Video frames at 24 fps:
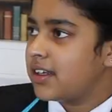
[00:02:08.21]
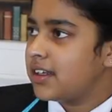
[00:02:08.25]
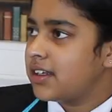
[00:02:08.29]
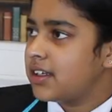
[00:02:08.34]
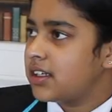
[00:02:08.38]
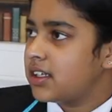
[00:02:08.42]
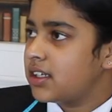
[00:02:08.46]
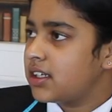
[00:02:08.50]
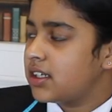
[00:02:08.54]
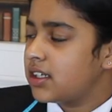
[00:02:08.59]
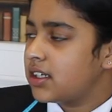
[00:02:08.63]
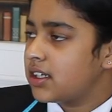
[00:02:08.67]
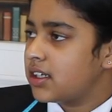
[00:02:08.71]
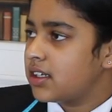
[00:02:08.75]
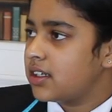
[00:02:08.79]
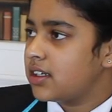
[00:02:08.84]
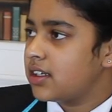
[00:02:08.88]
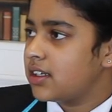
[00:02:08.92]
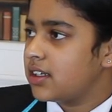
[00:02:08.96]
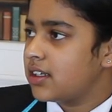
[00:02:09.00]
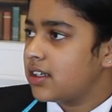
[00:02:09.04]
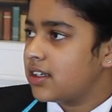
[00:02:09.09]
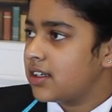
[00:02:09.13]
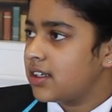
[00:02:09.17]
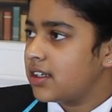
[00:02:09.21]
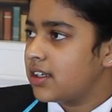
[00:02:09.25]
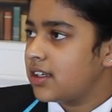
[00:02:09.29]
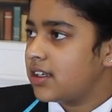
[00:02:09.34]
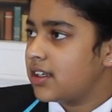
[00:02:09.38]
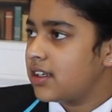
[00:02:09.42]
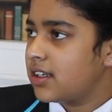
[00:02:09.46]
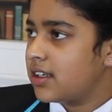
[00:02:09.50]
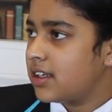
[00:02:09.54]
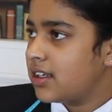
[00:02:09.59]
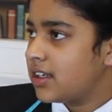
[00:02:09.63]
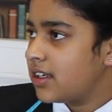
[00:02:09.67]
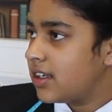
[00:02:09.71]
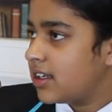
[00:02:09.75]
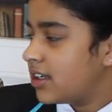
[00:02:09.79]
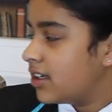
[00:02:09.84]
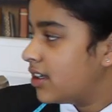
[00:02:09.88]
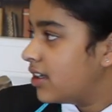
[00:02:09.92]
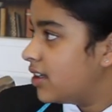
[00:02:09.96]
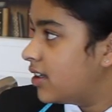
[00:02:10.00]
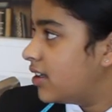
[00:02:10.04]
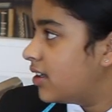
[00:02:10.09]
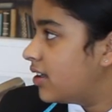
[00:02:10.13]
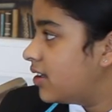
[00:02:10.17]

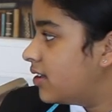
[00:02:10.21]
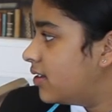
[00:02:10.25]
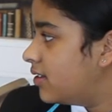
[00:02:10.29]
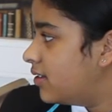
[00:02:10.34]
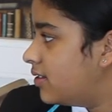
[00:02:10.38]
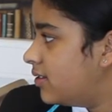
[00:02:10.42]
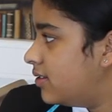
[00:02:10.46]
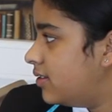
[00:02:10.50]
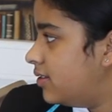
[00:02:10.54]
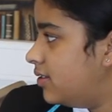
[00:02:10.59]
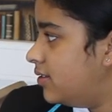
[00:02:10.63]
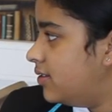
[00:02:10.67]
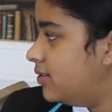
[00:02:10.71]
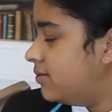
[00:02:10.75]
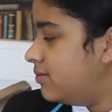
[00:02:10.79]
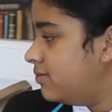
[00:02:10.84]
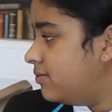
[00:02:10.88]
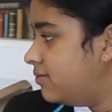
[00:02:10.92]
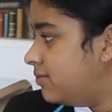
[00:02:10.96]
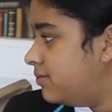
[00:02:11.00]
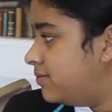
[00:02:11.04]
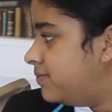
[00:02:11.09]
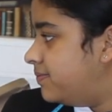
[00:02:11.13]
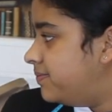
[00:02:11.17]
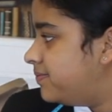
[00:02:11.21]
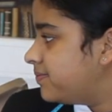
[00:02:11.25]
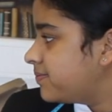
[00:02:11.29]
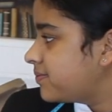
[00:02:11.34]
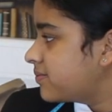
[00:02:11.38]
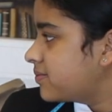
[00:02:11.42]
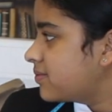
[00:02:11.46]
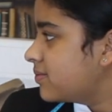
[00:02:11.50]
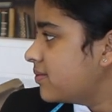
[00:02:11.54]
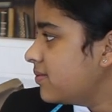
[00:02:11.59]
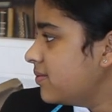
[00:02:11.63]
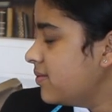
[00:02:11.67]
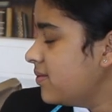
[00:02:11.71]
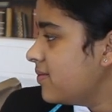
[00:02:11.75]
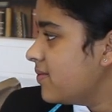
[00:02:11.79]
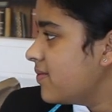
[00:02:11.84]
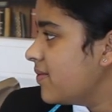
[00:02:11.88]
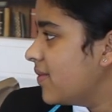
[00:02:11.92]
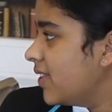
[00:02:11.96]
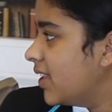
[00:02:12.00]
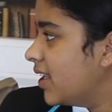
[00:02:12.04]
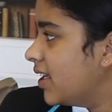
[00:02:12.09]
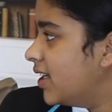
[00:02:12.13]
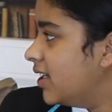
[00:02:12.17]

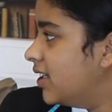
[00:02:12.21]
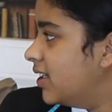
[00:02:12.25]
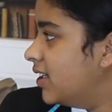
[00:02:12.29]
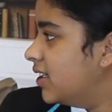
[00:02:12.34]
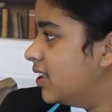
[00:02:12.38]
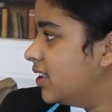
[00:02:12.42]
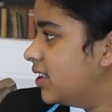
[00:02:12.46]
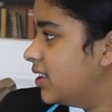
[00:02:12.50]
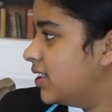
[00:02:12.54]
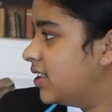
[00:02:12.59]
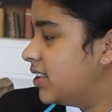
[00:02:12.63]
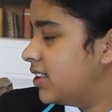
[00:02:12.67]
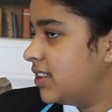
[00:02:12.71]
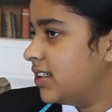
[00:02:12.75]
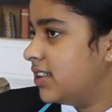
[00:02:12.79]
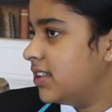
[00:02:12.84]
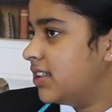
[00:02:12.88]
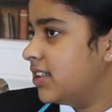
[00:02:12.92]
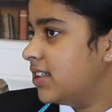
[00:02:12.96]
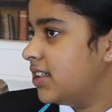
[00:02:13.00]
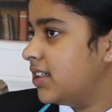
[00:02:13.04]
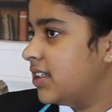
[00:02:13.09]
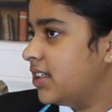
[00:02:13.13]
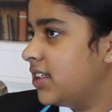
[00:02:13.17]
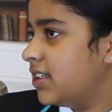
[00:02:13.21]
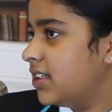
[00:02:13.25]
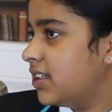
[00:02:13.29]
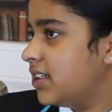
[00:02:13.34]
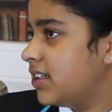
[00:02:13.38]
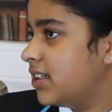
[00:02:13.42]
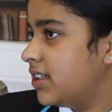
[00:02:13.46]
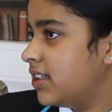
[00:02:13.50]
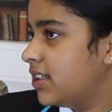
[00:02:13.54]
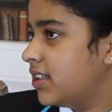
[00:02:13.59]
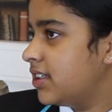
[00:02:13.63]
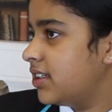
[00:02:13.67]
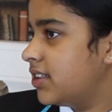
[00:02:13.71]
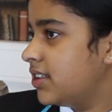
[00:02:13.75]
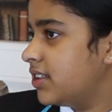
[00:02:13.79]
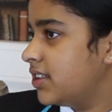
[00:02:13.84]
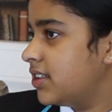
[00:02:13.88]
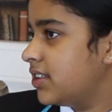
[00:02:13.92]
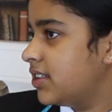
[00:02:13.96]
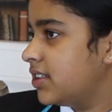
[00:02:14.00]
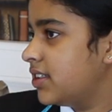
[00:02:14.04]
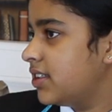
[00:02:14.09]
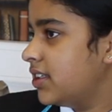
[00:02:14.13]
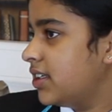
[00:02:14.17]

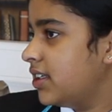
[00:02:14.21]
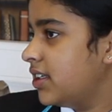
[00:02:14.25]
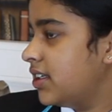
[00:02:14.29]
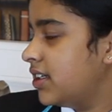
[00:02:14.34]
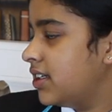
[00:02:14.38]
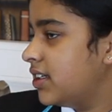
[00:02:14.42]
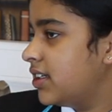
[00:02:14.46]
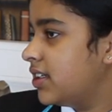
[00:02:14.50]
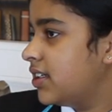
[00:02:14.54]
No words are spoken by the person on screen.